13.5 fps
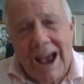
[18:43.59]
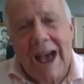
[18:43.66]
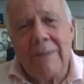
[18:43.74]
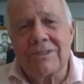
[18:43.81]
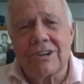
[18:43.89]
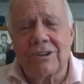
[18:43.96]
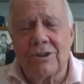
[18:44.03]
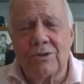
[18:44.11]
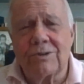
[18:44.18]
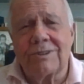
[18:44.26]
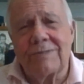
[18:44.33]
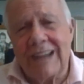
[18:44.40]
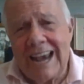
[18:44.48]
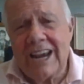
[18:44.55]

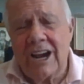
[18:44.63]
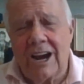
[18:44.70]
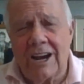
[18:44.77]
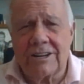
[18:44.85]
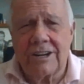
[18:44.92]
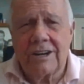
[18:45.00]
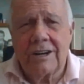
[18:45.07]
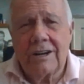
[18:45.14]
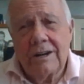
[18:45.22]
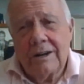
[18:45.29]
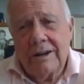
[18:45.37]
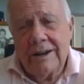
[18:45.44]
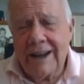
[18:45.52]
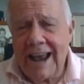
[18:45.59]
absolute chaos,
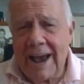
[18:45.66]
it